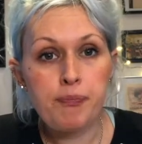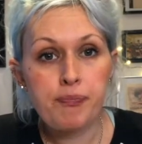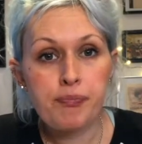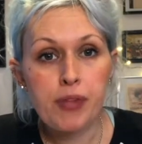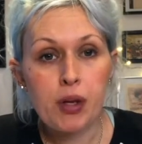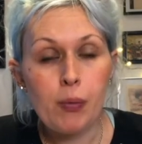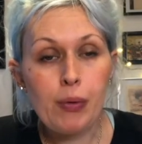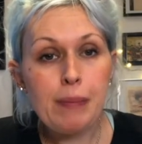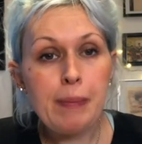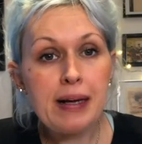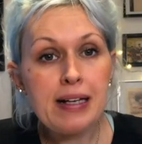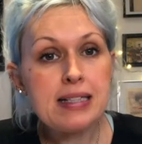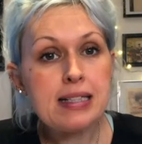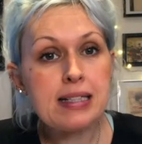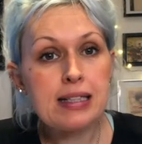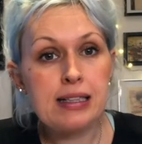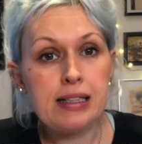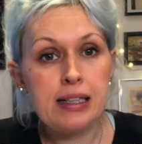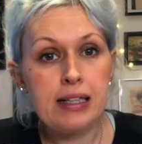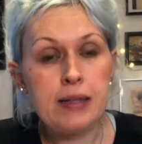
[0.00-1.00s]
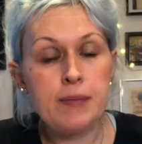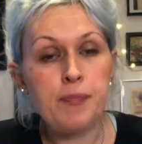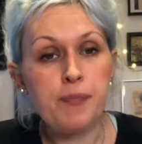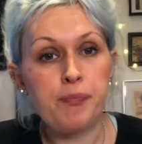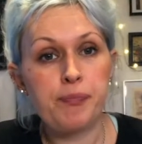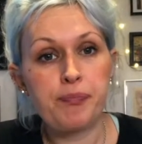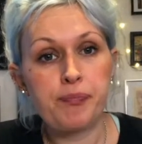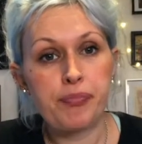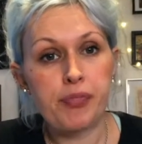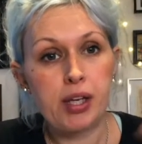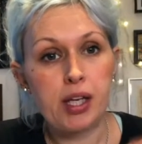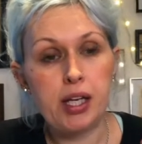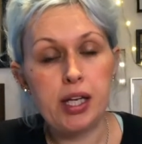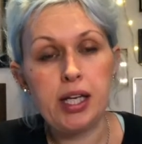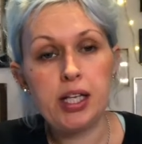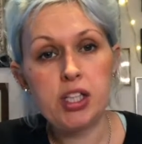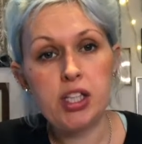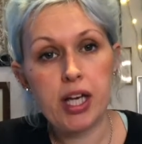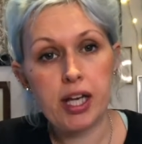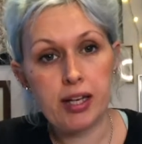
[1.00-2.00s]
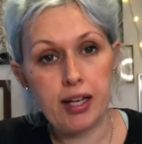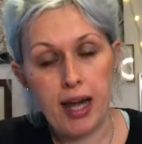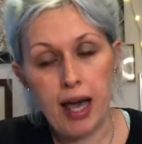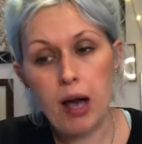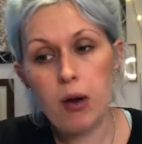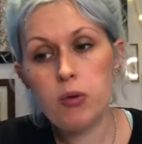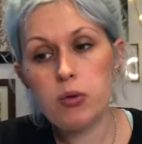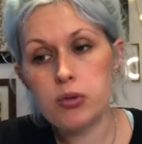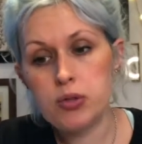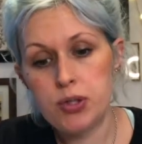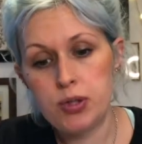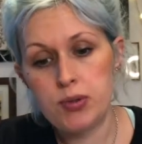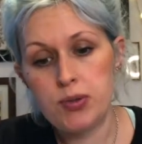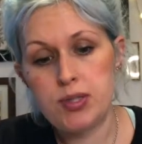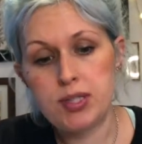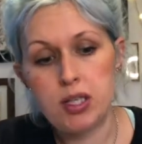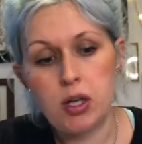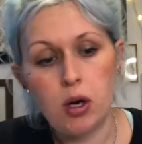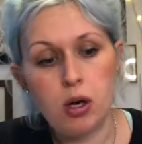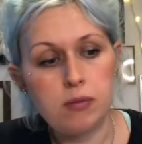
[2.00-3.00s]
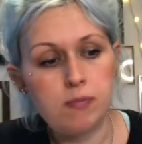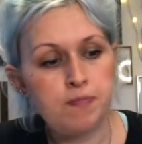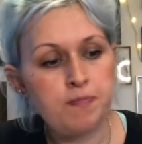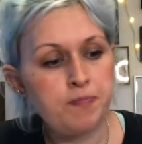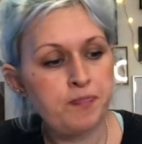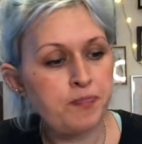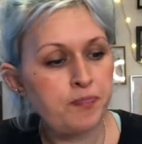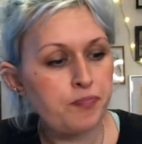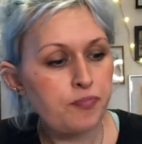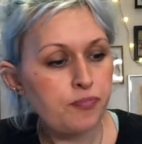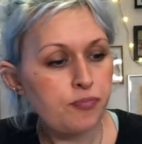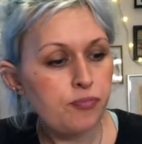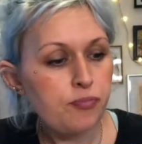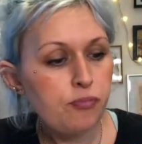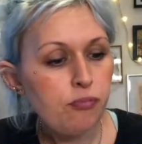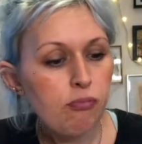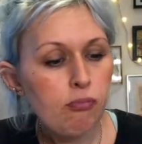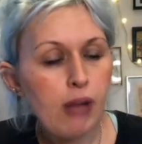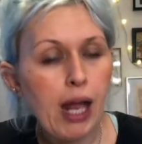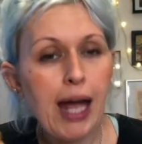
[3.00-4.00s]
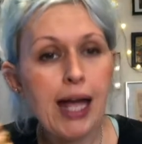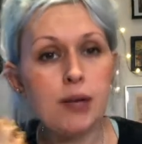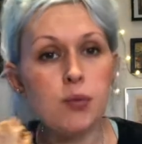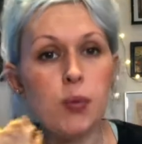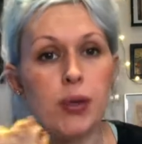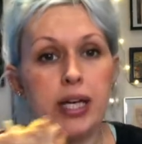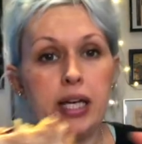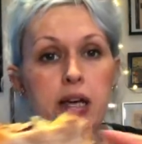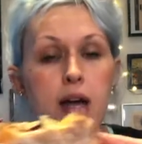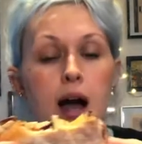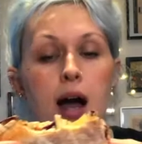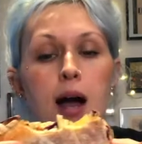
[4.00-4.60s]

we basically each had an hour or two slot, and we